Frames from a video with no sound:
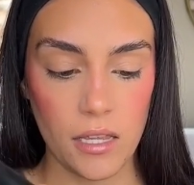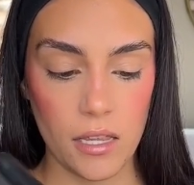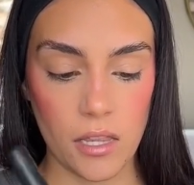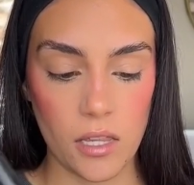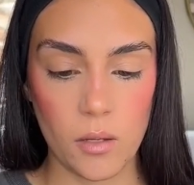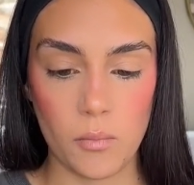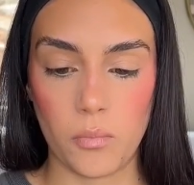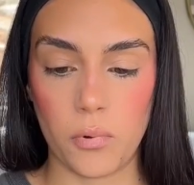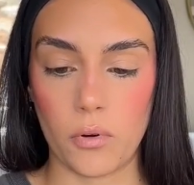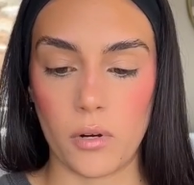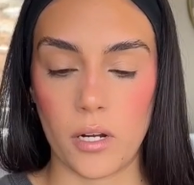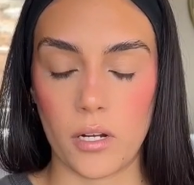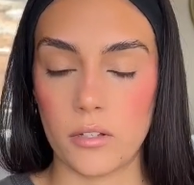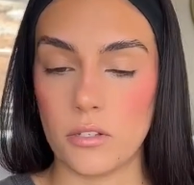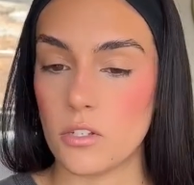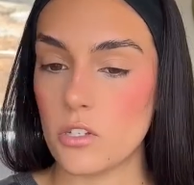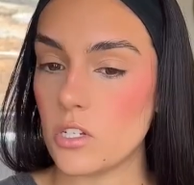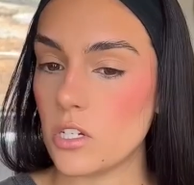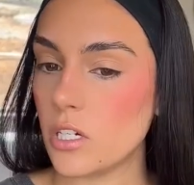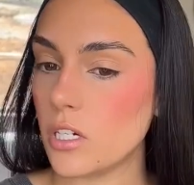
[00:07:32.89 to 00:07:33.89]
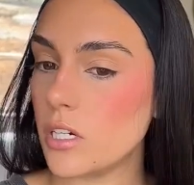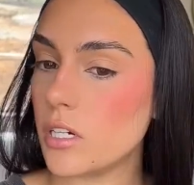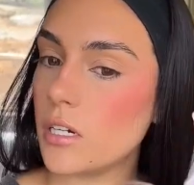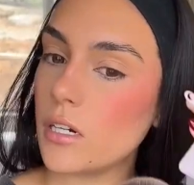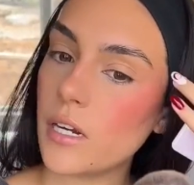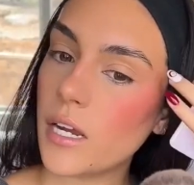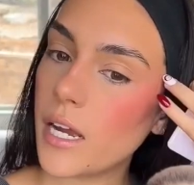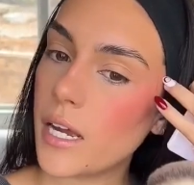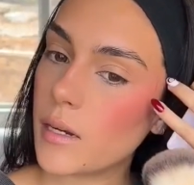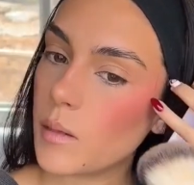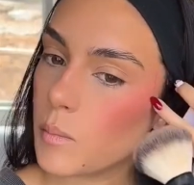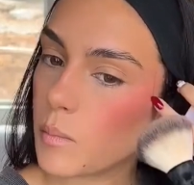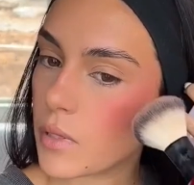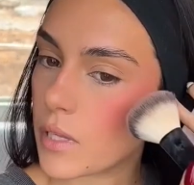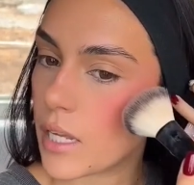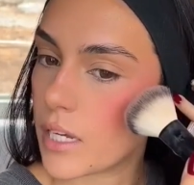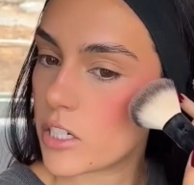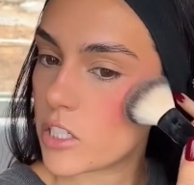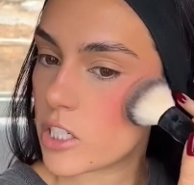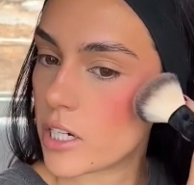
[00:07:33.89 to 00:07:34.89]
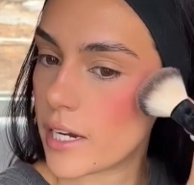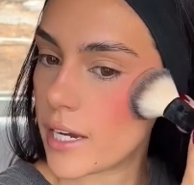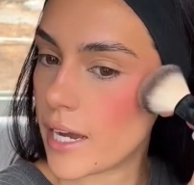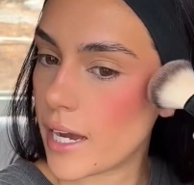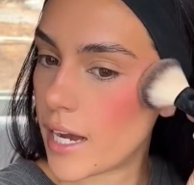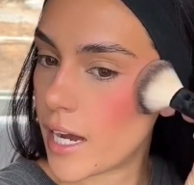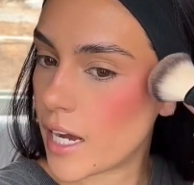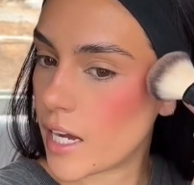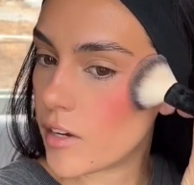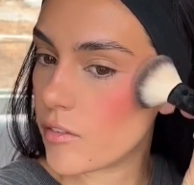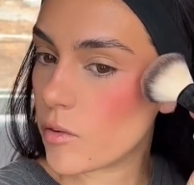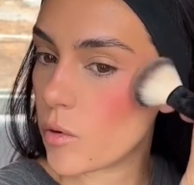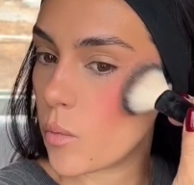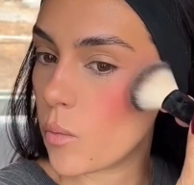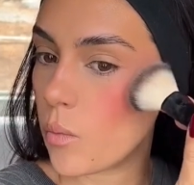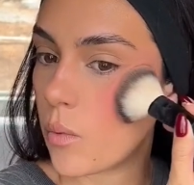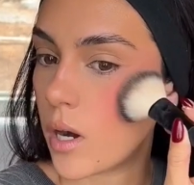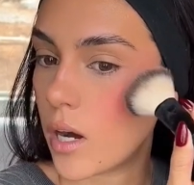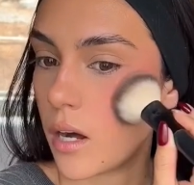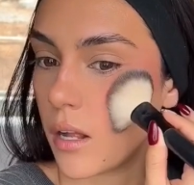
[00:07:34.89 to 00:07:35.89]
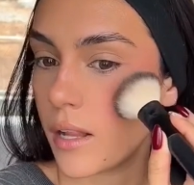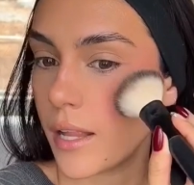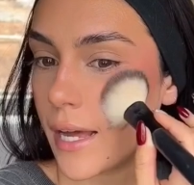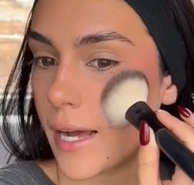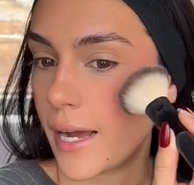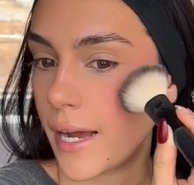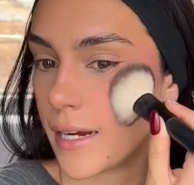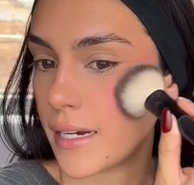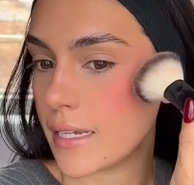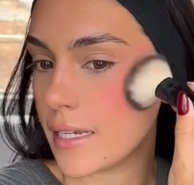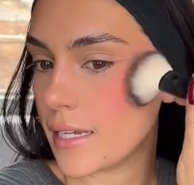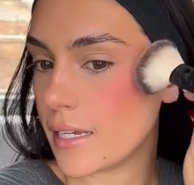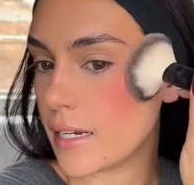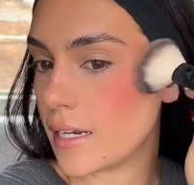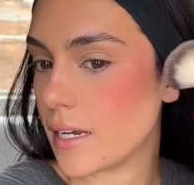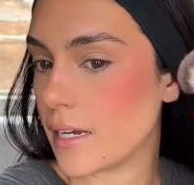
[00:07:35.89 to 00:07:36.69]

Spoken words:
the bronzer and blush I have while adding